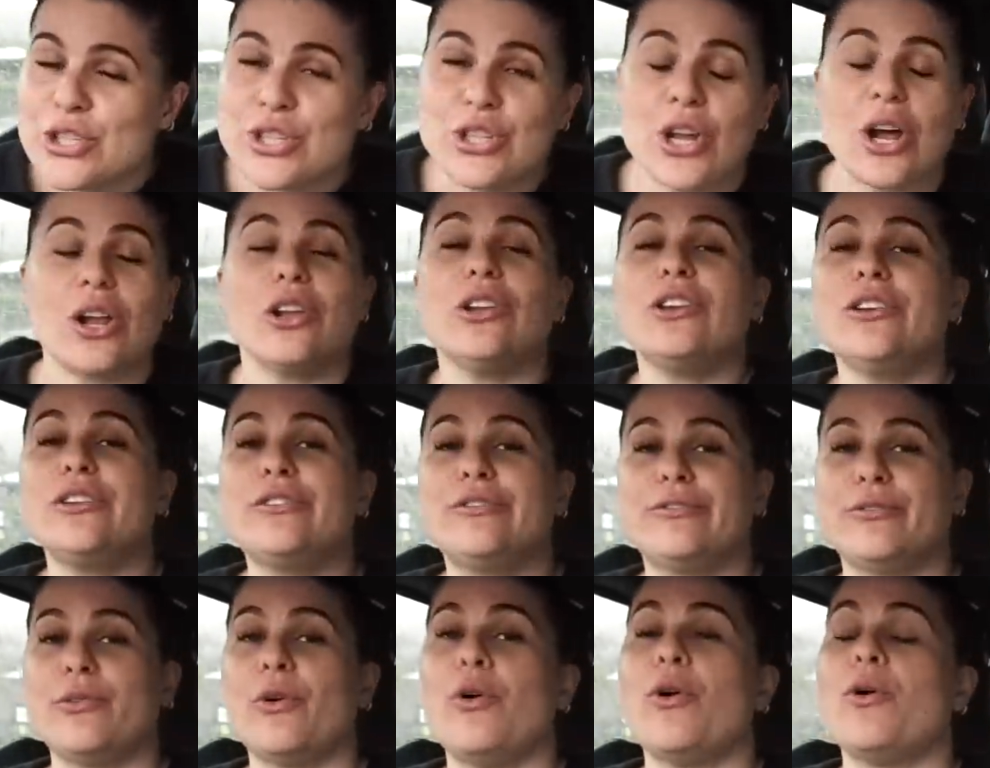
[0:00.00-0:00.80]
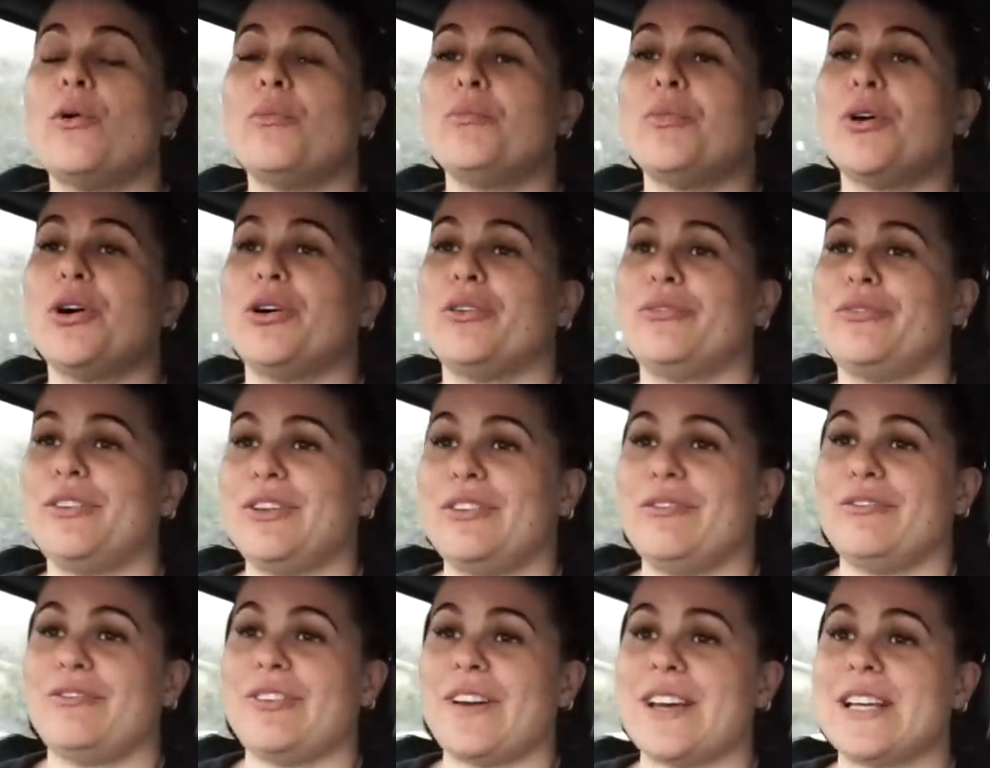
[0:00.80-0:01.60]
solid form of
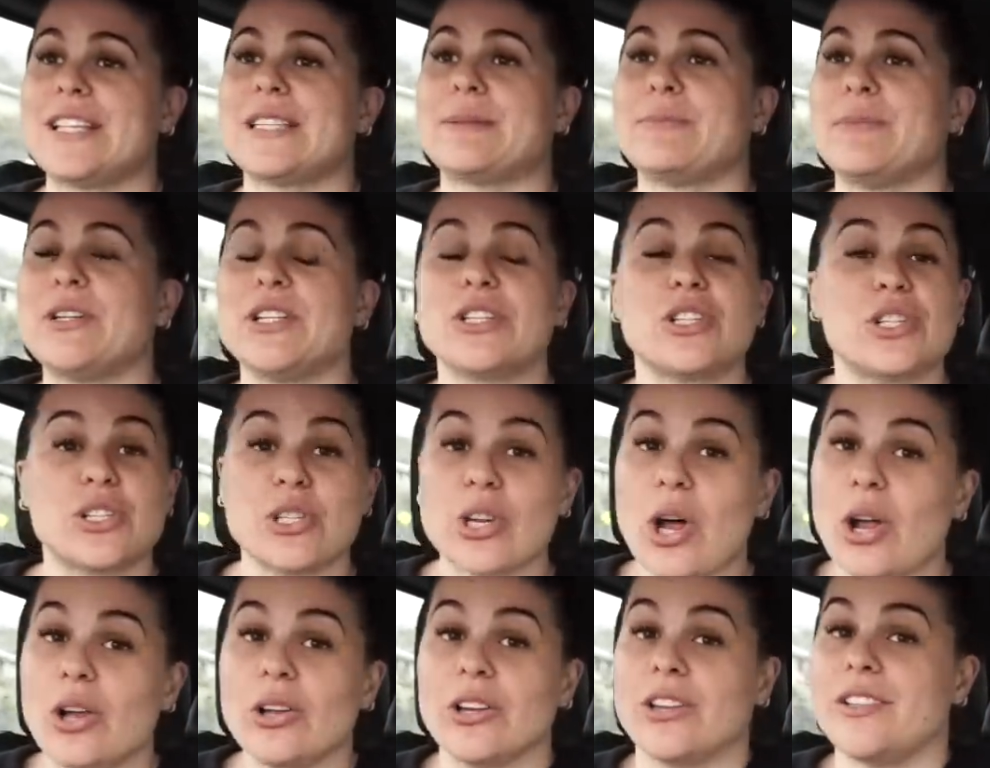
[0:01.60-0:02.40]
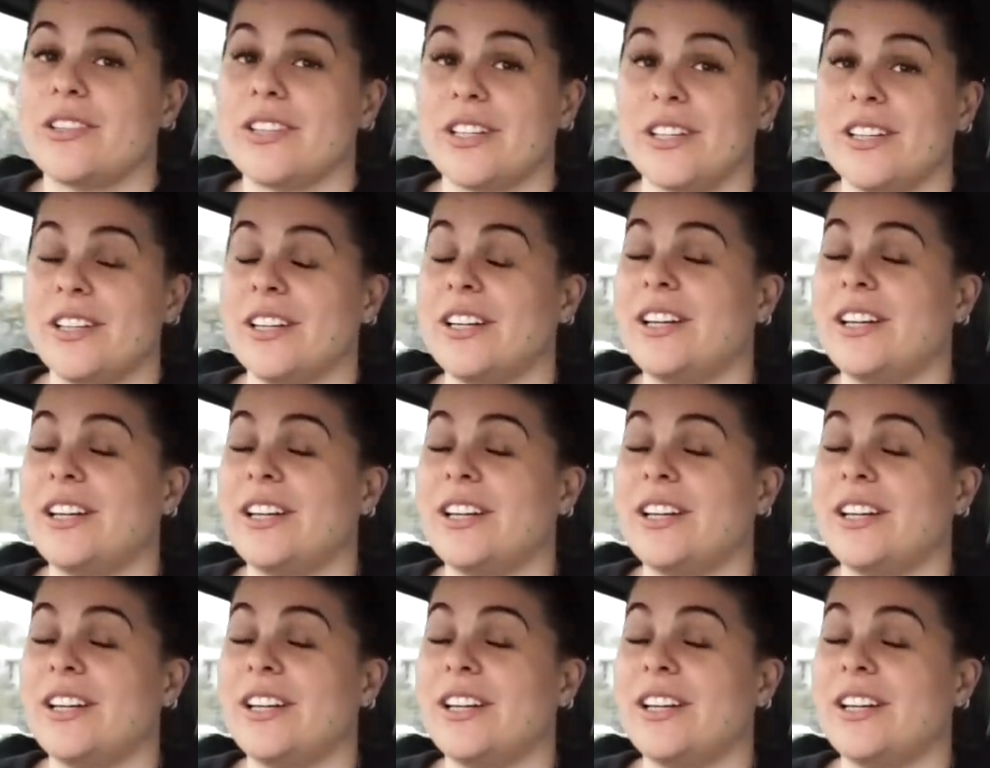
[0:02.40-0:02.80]
investment, solid